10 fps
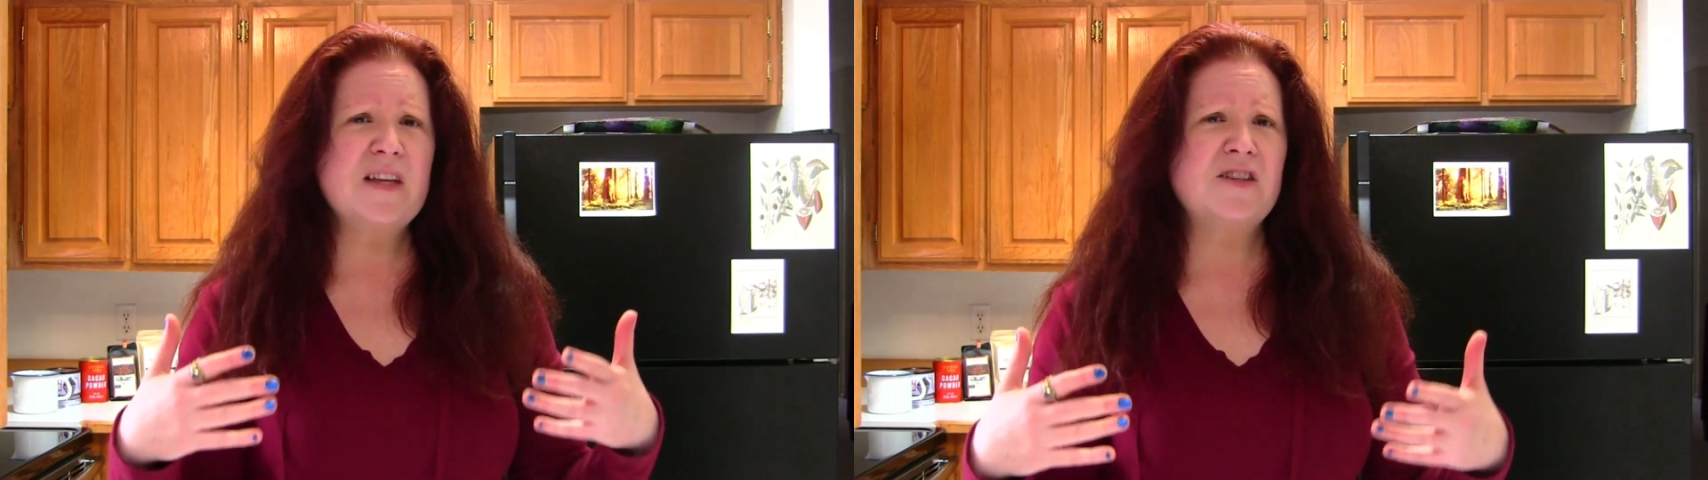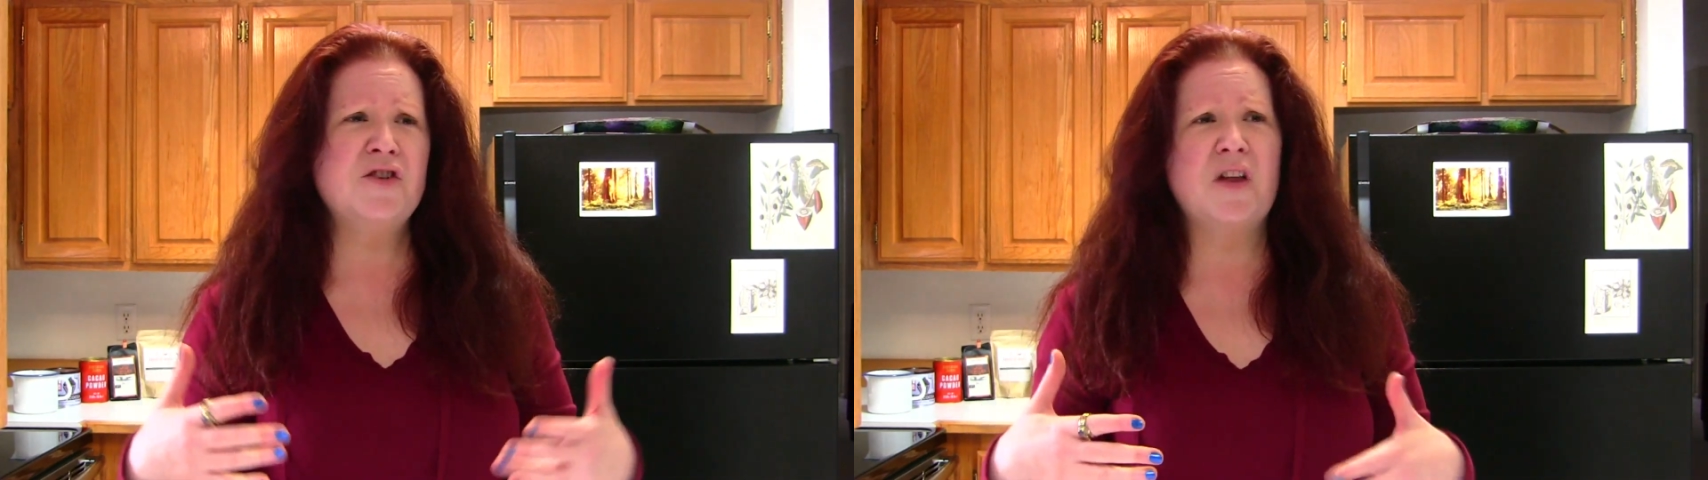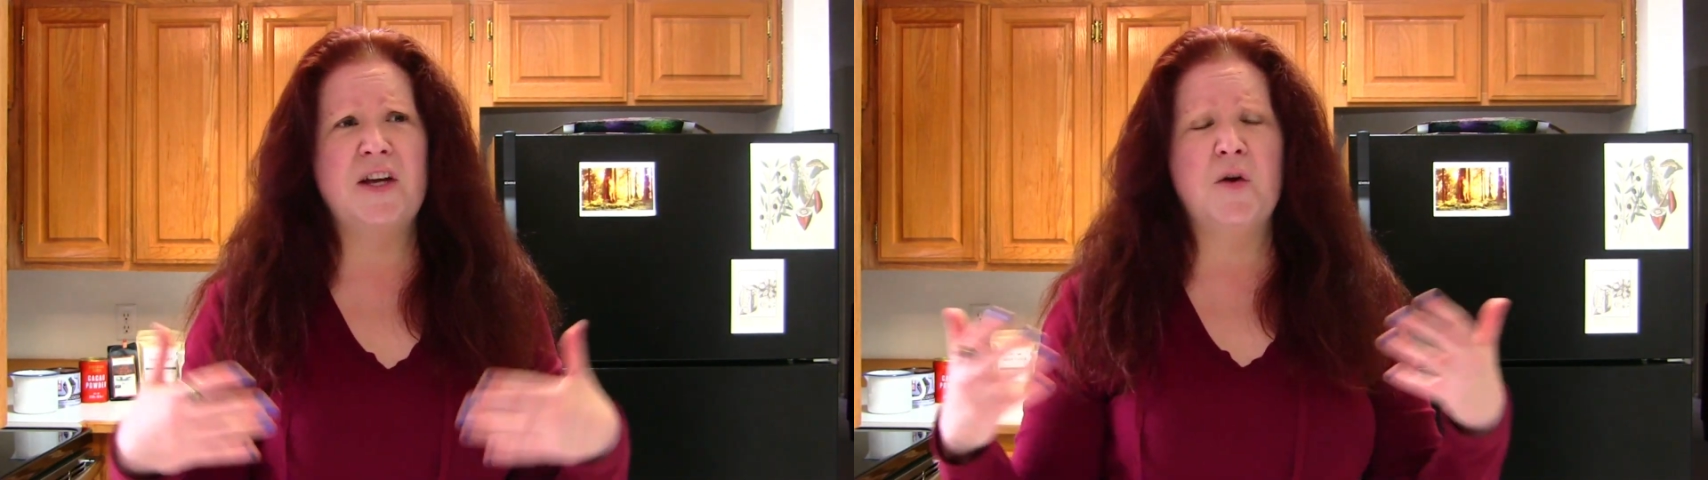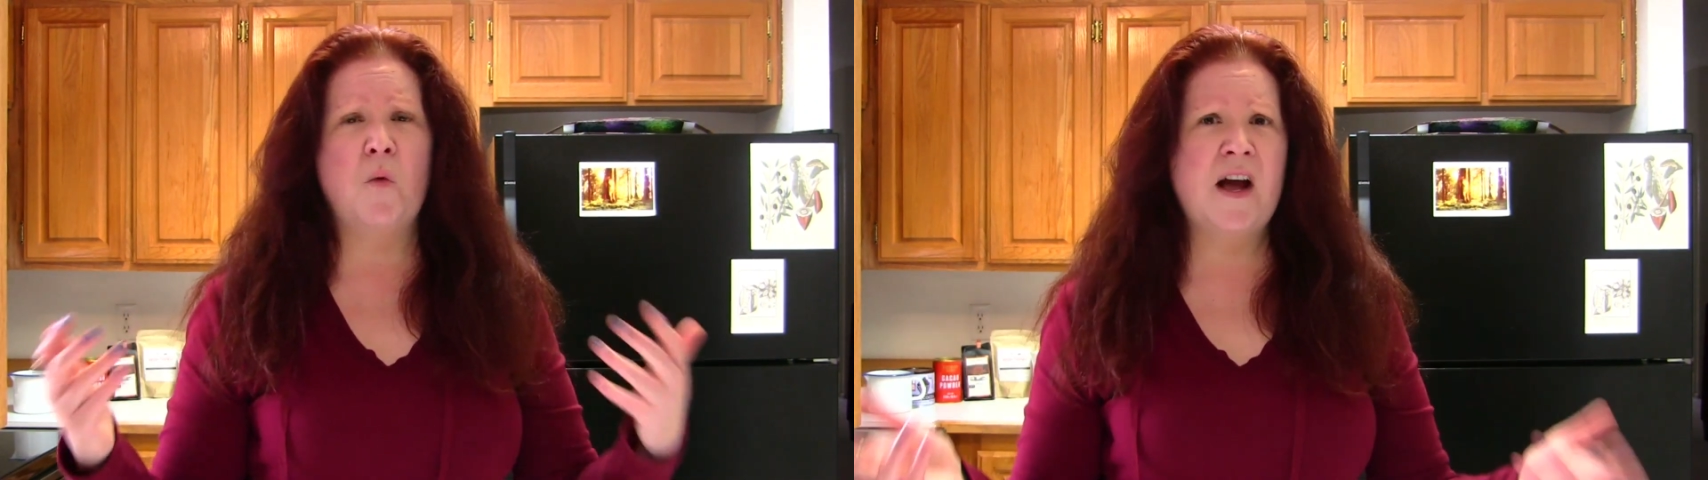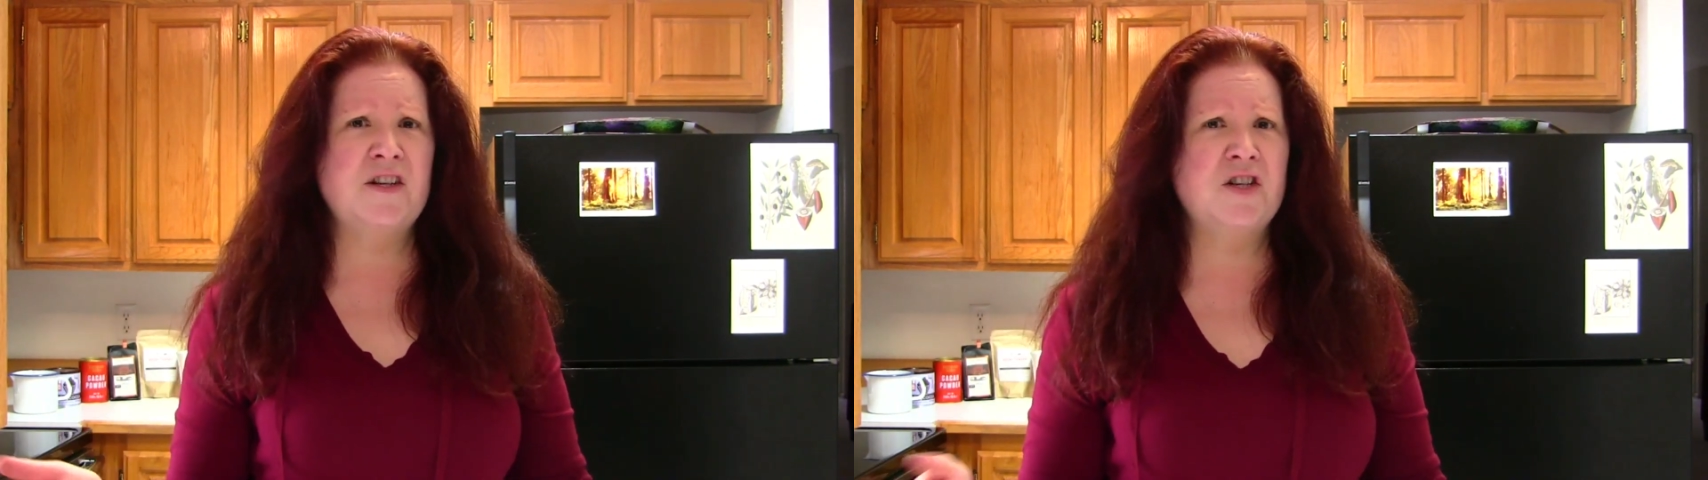to like your
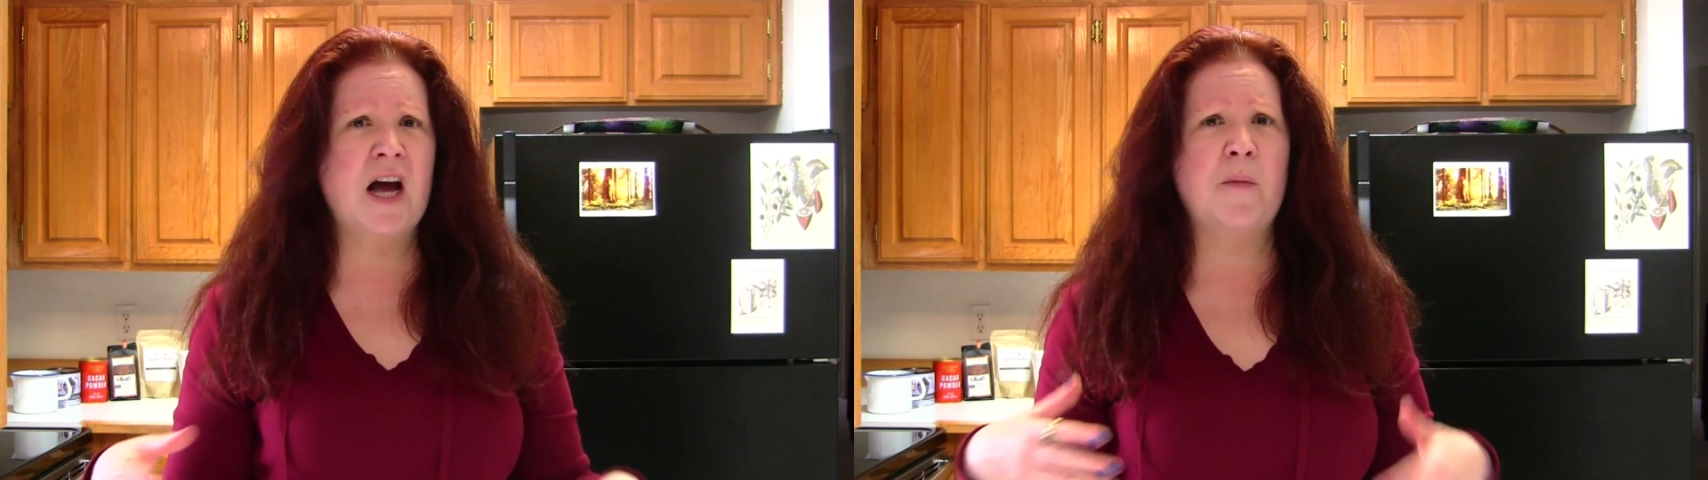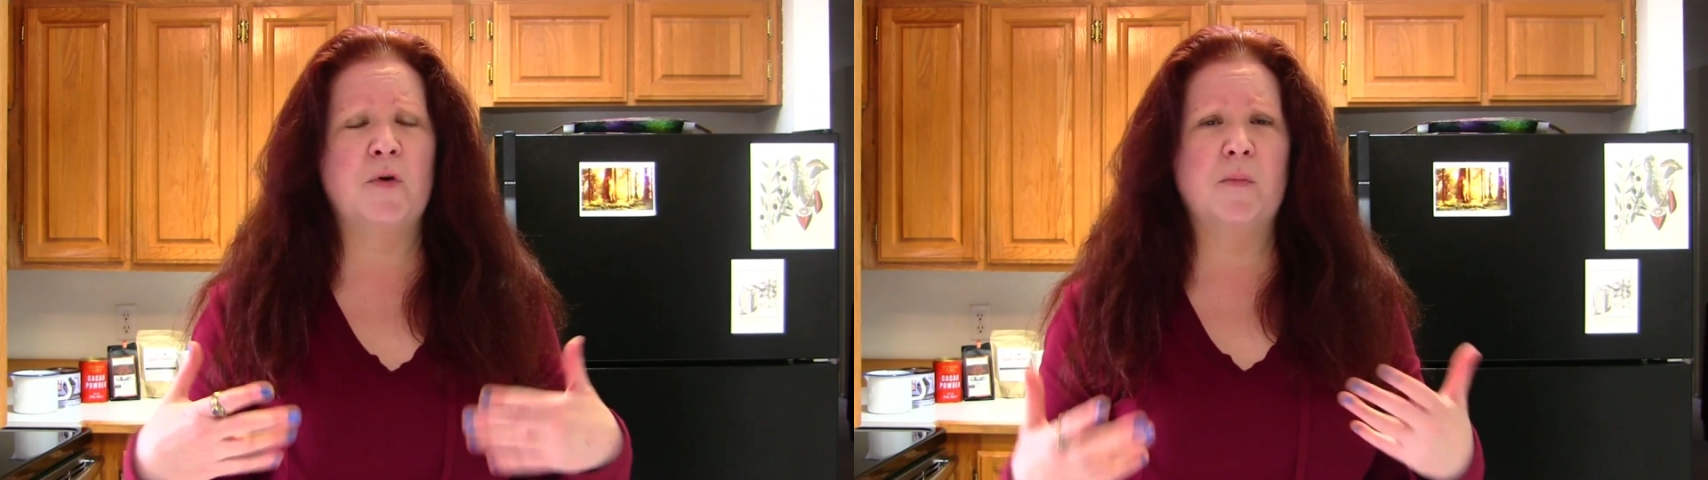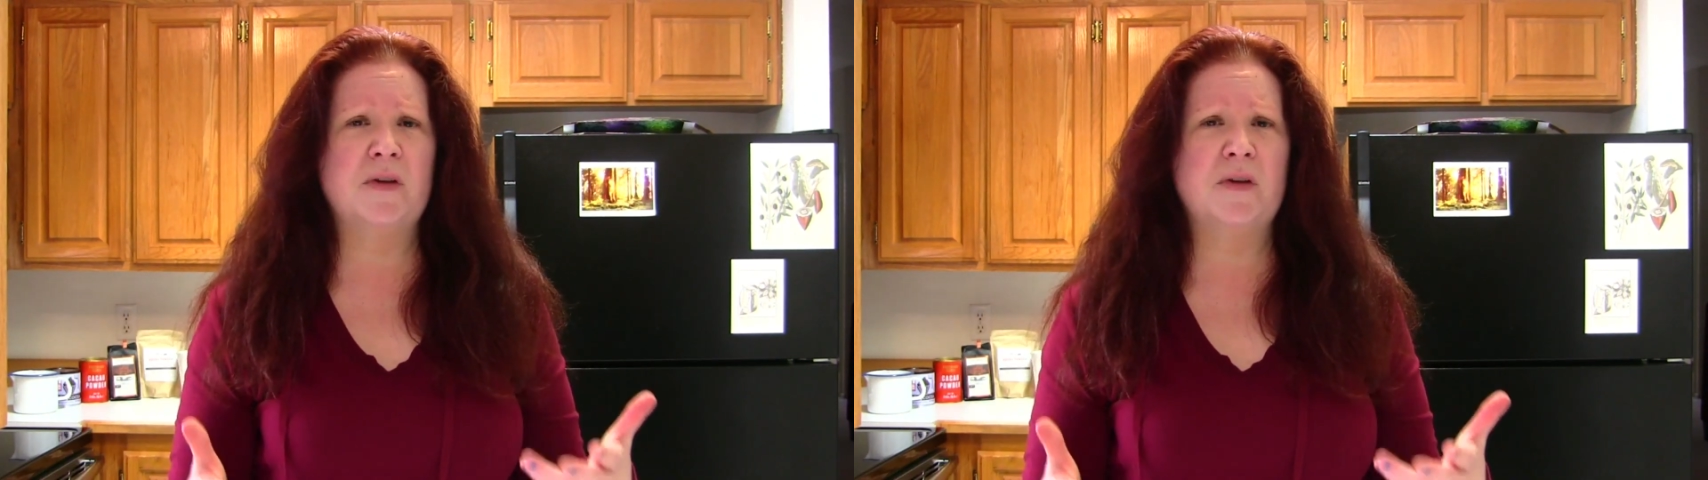wine shop or a